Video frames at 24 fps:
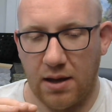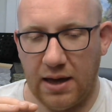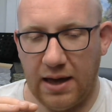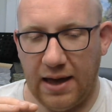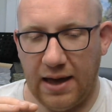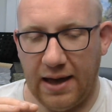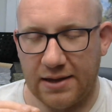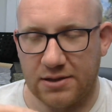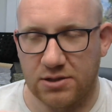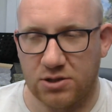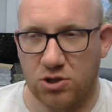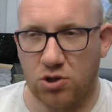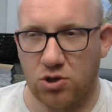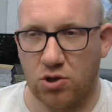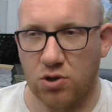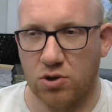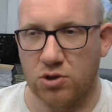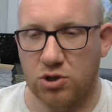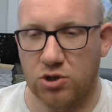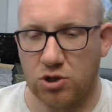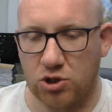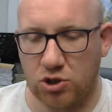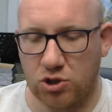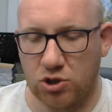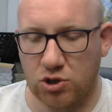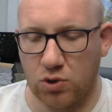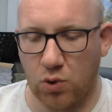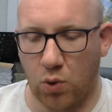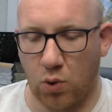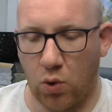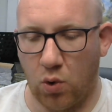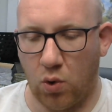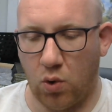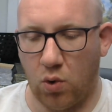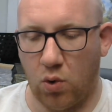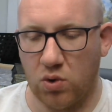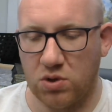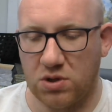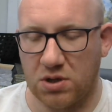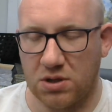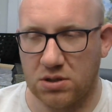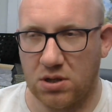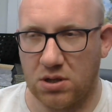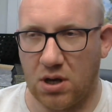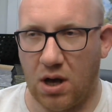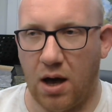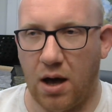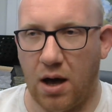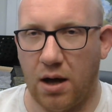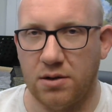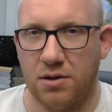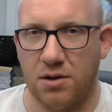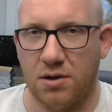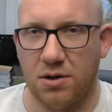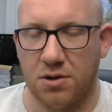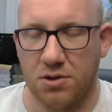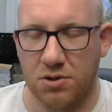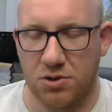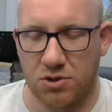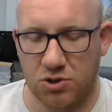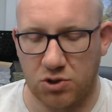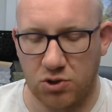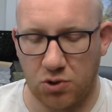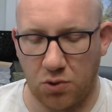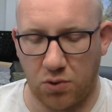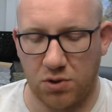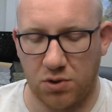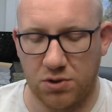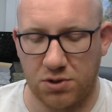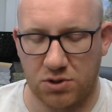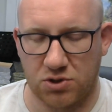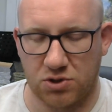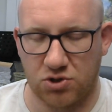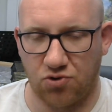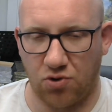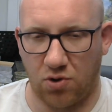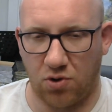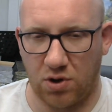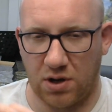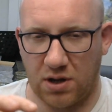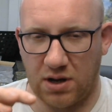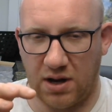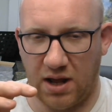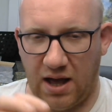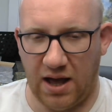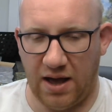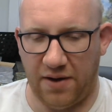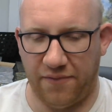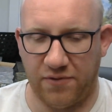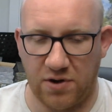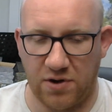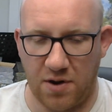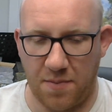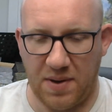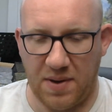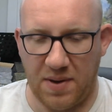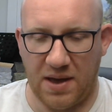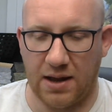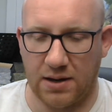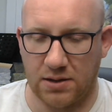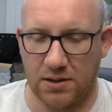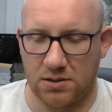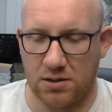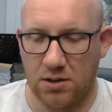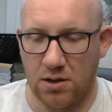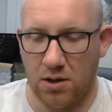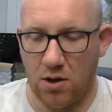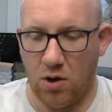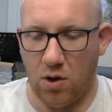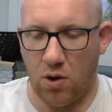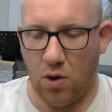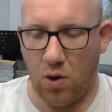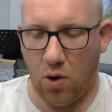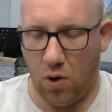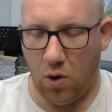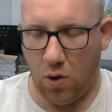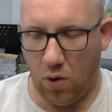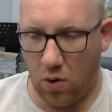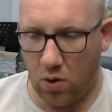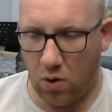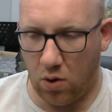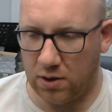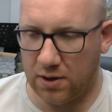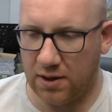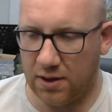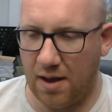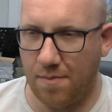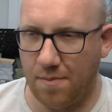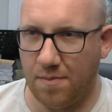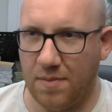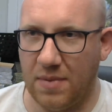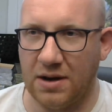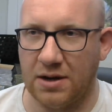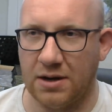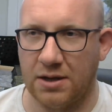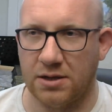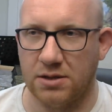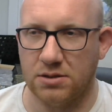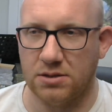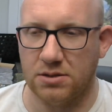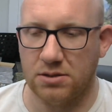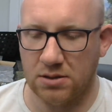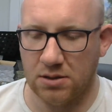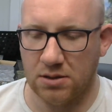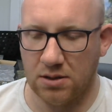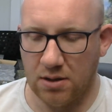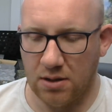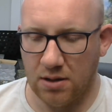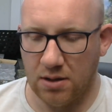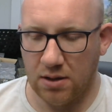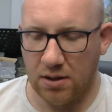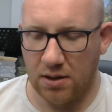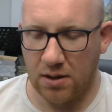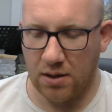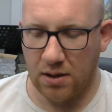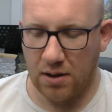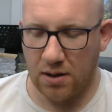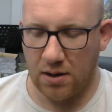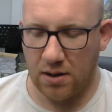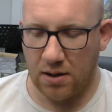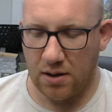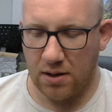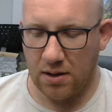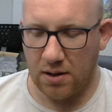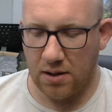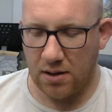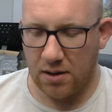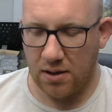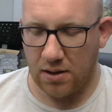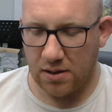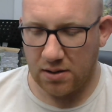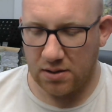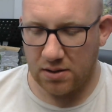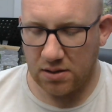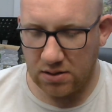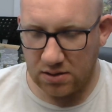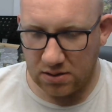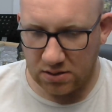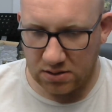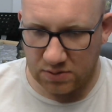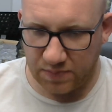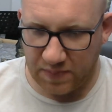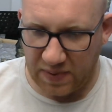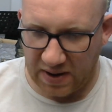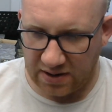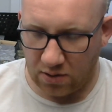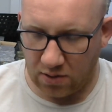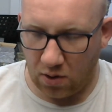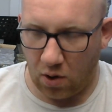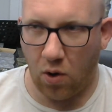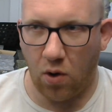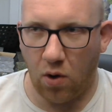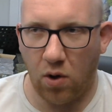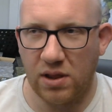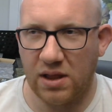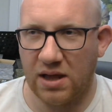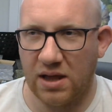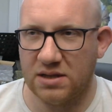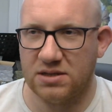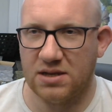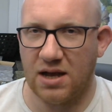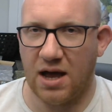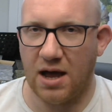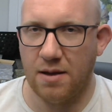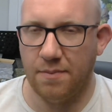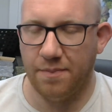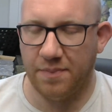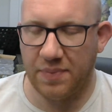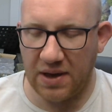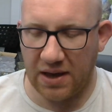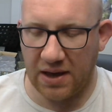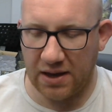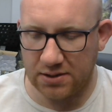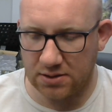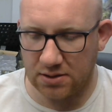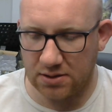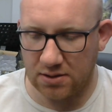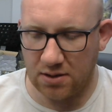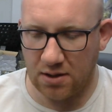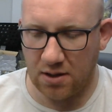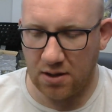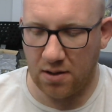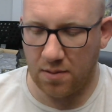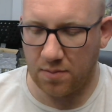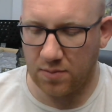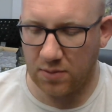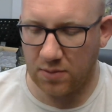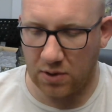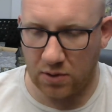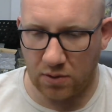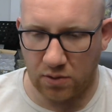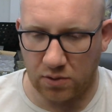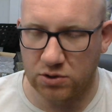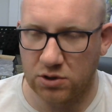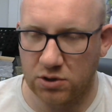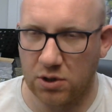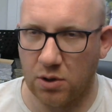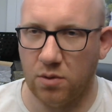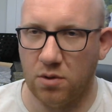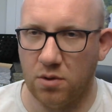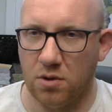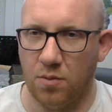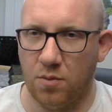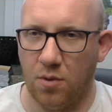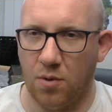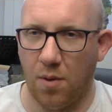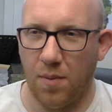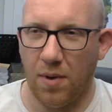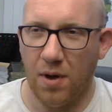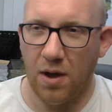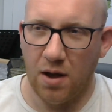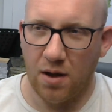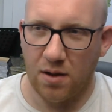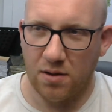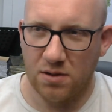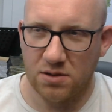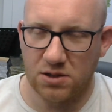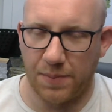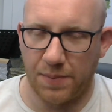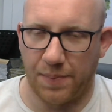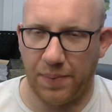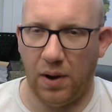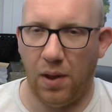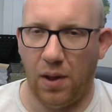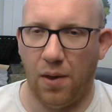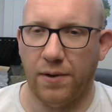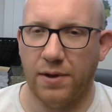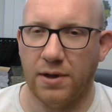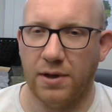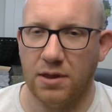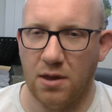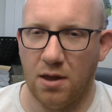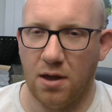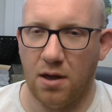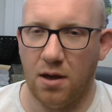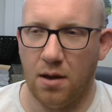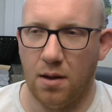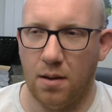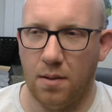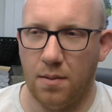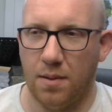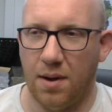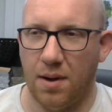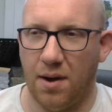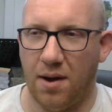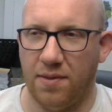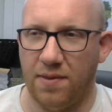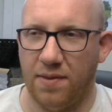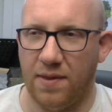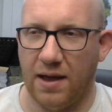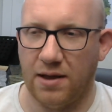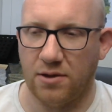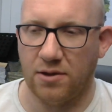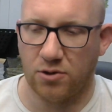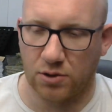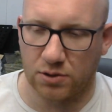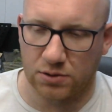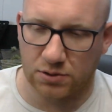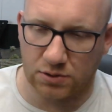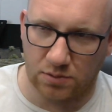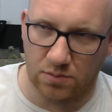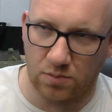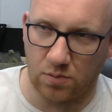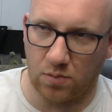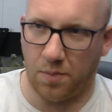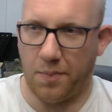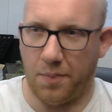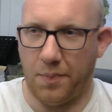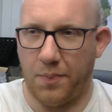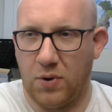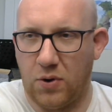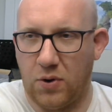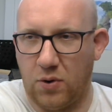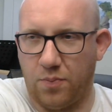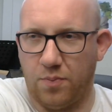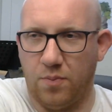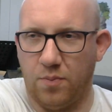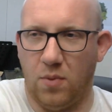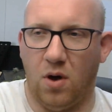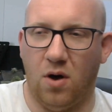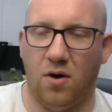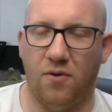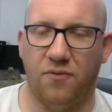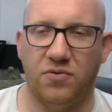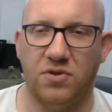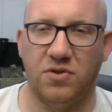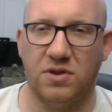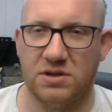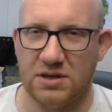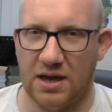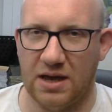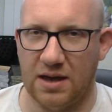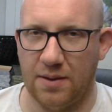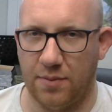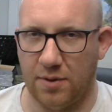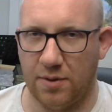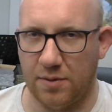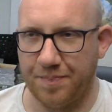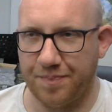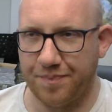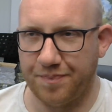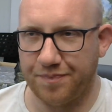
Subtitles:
it's just so disheartening and soul destroying having to paint all of them minis, spend all that time basing them, you know, doing them up, deploying them, and then just off the table.